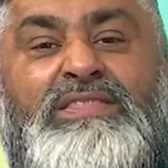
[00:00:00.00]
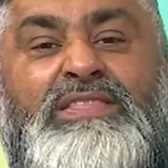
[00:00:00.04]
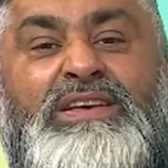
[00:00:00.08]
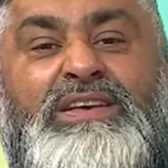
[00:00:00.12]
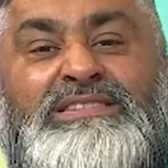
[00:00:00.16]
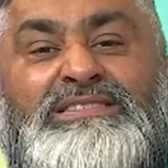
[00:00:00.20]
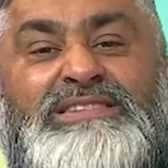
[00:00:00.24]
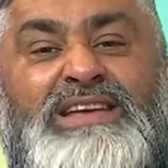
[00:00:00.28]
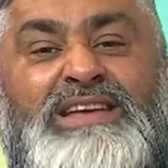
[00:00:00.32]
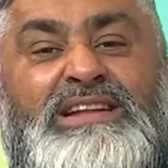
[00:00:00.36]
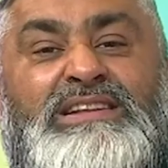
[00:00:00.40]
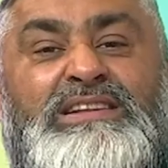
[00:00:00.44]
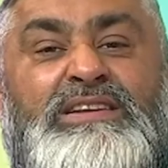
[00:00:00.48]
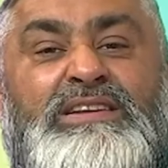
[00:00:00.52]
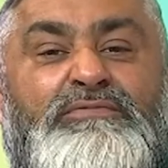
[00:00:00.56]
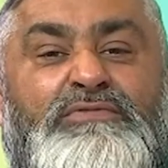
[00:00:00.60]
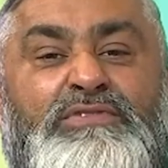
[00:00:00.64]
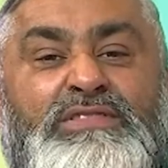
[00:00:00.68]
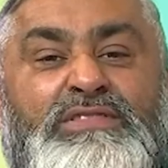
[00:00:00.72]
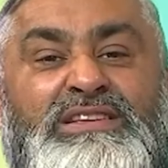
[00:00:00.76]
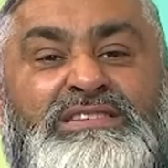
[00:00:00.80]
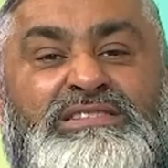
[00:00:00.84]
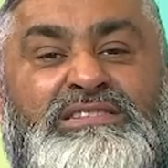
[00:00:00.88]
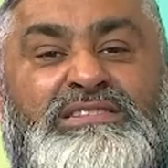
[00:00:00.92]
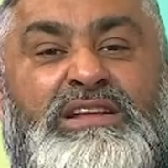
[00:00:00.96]
Centre for
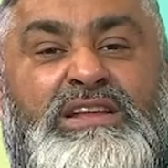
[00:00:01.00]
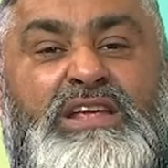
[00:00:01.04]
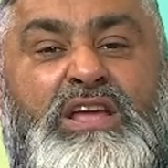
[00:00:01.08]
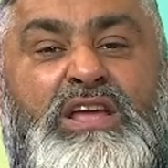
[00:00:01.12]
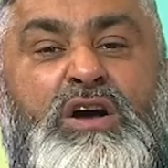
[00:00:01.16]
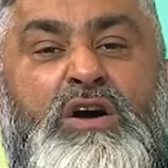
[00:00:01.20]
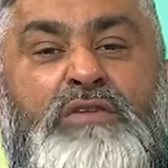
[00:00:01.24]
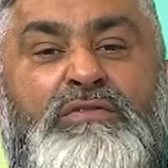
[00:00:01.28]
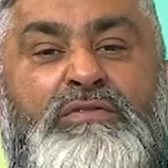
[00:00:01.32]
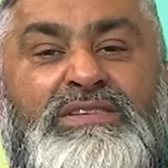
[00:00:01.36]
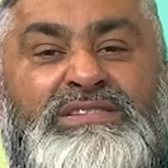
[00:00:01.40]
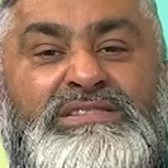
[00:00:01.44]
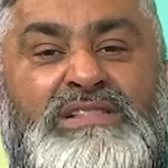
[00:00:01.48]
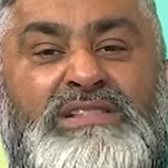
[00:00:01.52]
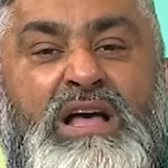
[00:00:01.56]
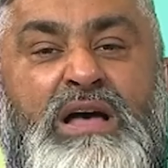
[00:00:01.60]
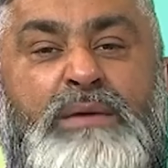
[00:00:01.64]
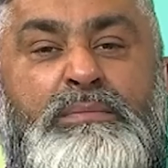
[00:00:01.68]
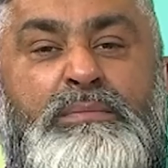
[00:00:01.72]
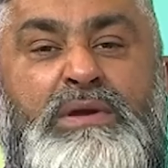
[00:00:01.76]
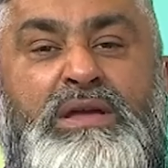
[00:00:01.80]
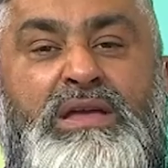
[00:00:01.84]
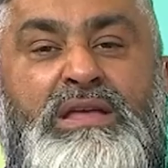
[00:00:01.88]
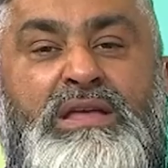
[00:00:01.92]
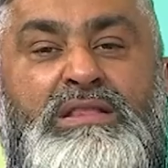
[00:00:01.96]
the Study of
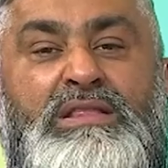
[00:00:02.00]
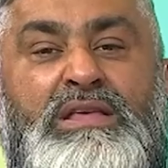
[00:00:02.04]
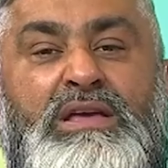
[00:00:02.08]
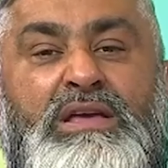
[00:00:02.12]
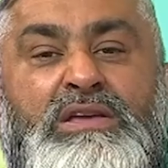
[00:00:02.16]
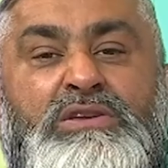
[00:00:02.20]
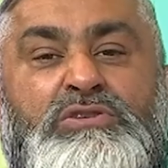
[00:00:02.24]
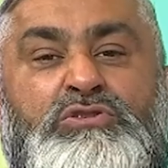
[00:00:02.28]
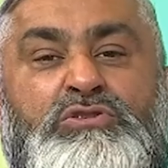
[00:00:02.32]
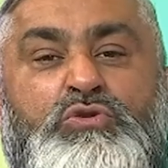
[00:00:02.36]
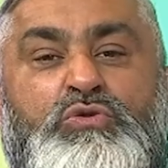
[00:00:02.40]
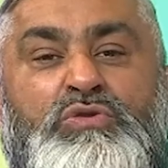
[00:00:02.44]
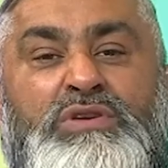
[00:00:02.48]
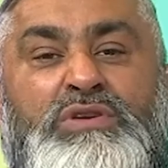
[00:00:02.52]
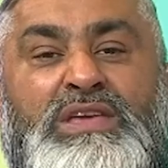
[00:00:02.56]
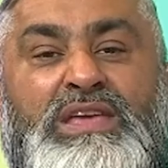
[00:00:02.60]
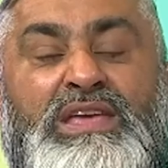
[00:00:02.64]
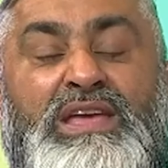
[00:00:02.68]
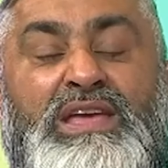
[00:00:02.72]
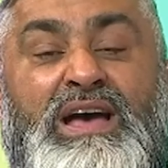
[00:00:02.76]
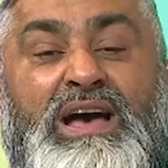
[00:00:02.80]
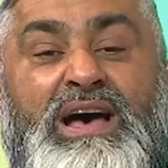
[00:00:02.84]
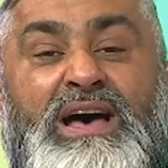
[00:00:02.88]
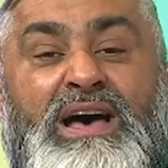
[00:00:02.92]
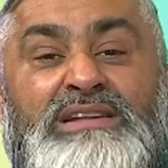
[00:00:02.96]
Islam in the
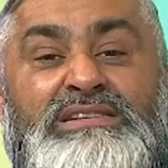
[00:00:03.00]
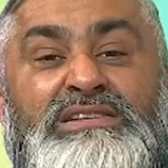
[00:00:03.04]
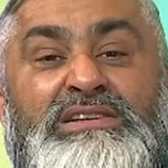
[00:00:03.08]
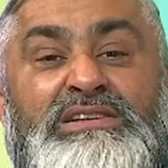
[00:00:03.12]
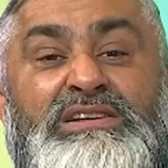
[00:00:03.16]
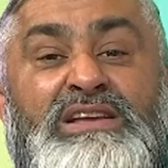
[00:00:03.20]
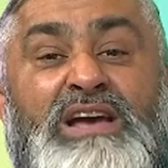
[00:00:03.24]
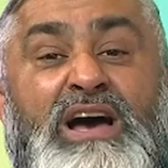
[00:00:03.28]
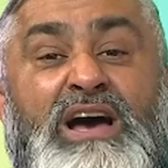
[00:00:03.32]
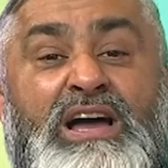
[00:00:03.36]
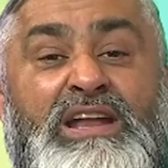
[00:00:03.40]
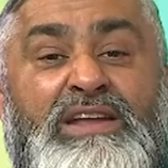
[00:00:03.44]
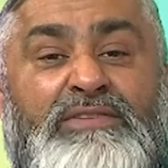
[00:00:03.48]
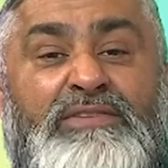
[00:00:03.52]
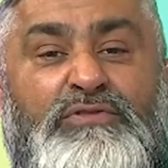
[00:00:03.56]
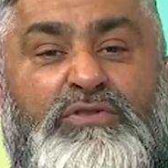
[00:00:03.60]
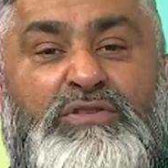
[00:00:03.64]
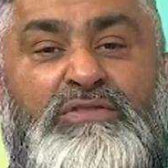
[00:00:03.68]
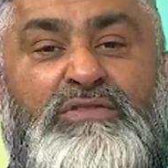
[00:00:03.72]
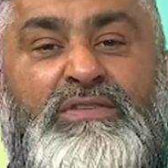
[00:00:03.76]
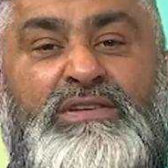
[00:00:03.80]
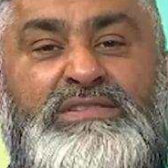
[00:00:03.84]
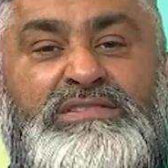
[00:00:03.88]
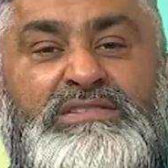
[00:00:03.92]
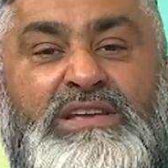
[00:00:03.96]
UK at Cardiff
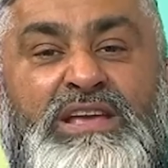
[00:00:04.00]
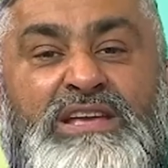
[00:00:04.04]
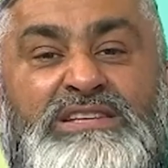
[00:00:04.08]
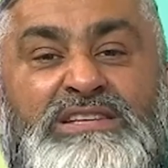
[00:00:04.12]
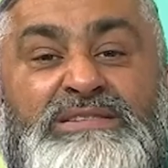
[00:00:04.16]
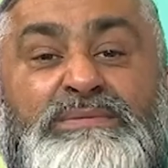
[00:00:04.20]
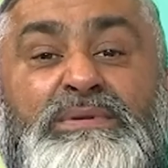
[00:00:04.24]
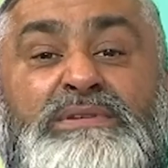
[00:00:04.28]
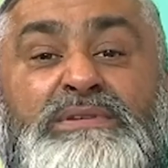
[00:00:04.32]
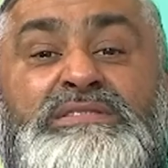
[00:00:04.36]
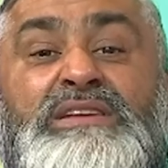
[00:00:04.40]
University is